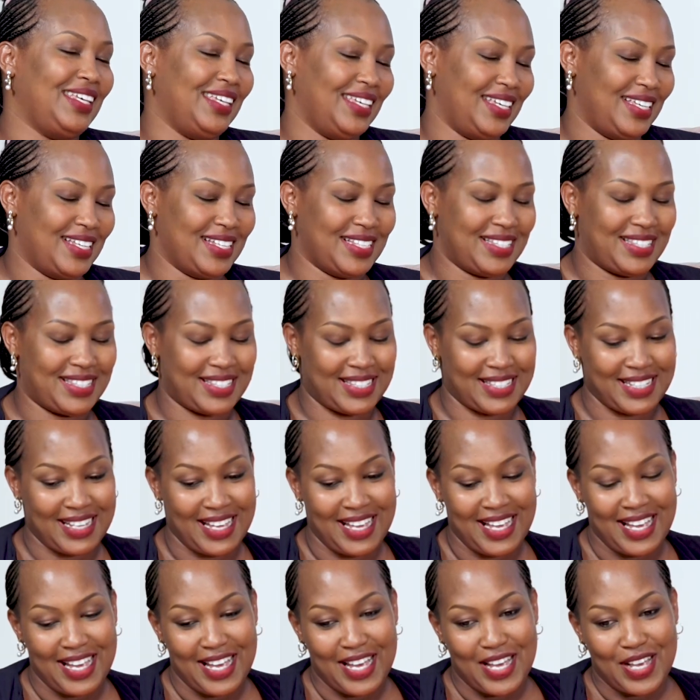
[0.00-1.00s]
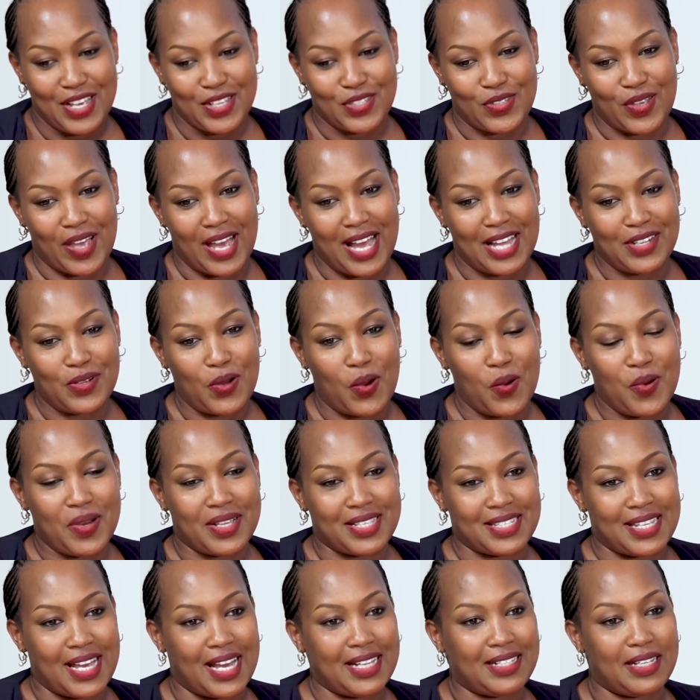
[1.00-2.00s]
Yes. So I had
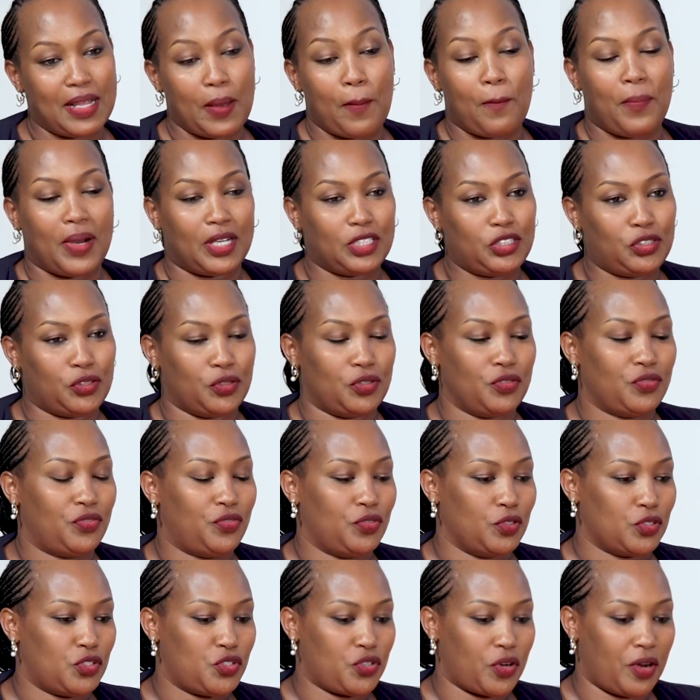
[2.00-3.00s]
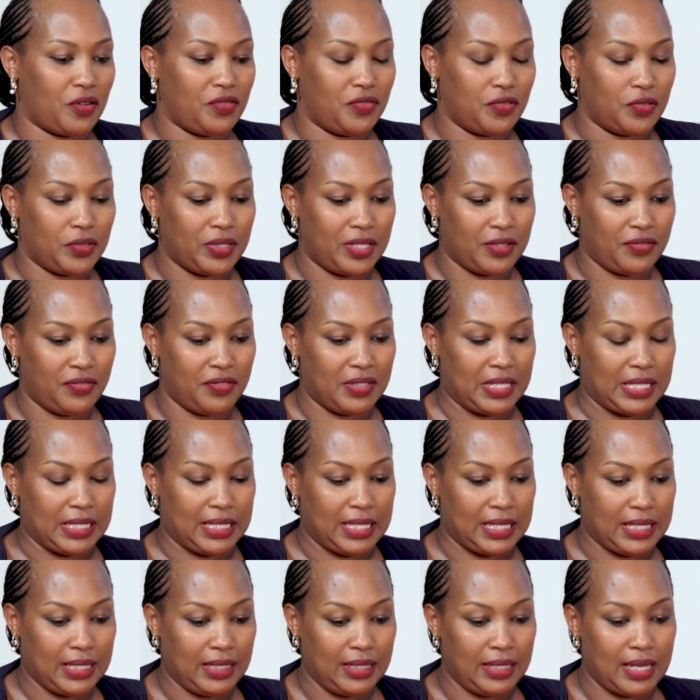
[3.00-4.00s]
always had a passion for travel,
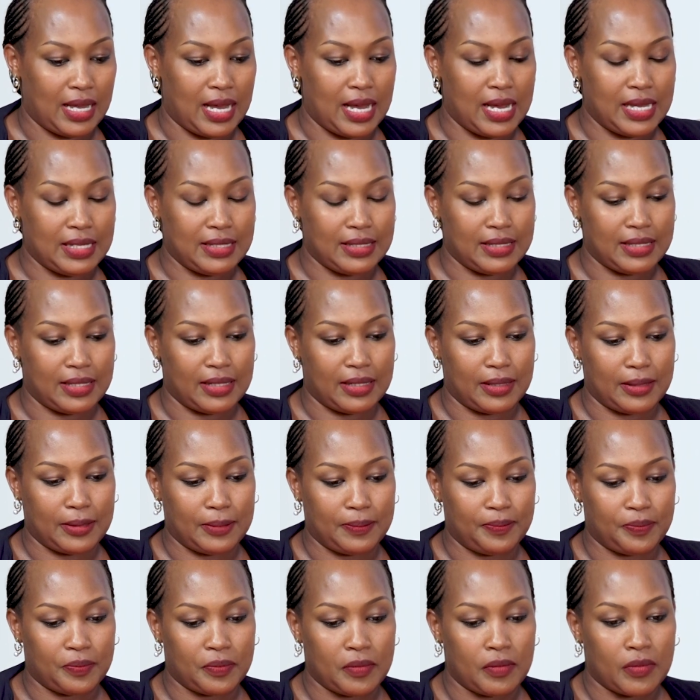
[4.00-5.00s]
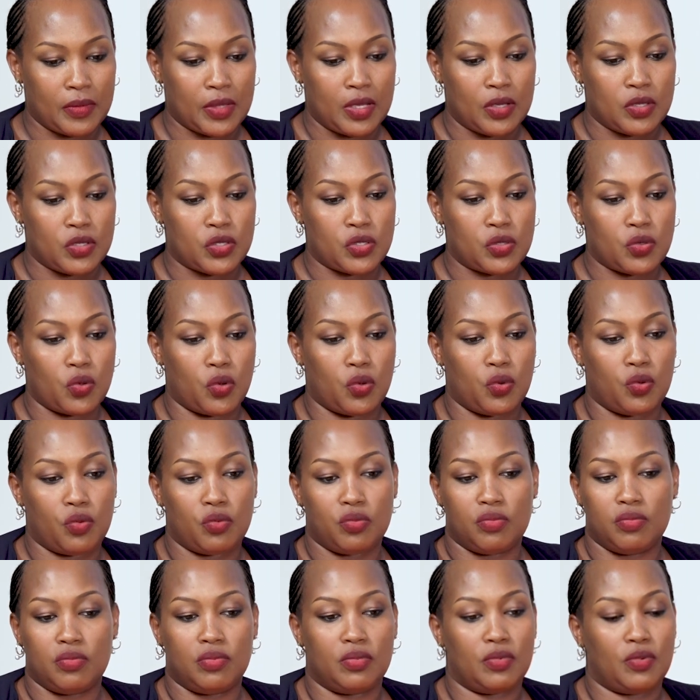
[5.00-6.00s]
definitely, and
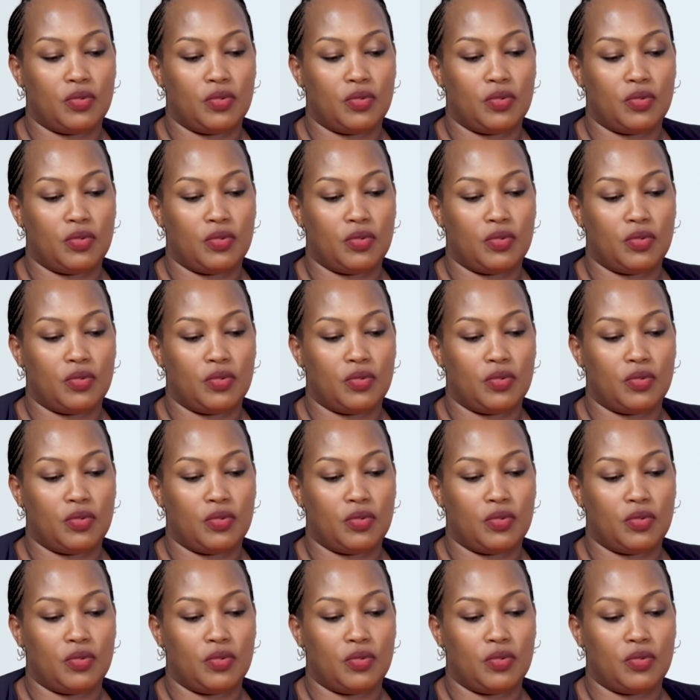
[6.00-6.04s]
so.